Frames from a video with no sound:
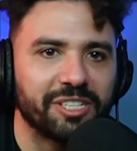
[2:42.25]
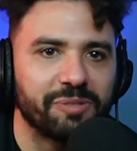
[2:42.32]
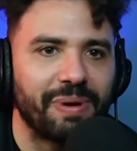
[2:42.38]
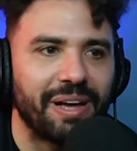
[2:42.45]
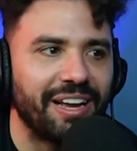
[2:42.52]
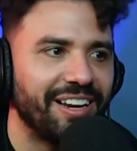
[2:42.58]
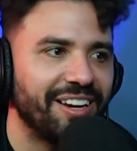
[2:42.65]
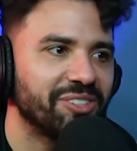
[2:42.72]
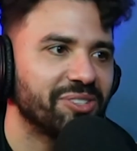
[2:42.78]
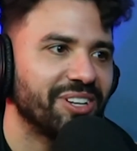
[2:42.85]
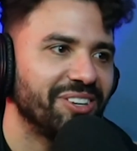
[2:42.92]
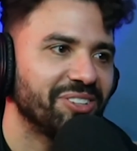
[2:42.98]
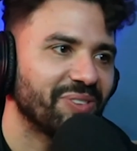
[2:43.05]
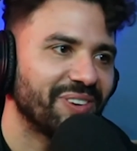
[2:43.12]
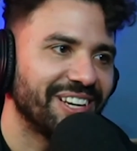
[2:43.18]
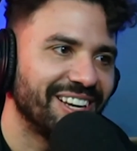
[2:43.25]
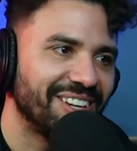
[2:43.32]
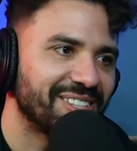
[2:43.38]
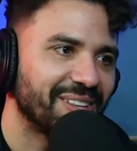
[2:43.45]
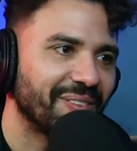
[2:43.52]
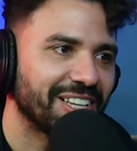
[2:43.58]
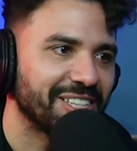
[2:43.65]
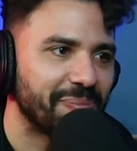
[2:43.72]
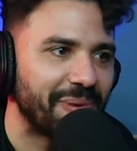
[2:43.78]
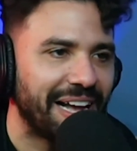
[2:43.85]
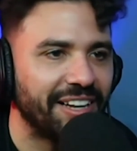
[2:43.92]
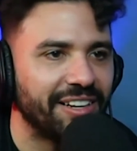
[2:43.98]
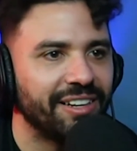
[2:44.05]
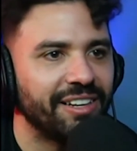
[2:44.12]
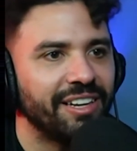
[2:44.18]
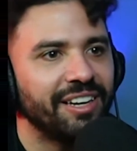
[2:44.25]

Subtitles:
is here's where you know something is bad,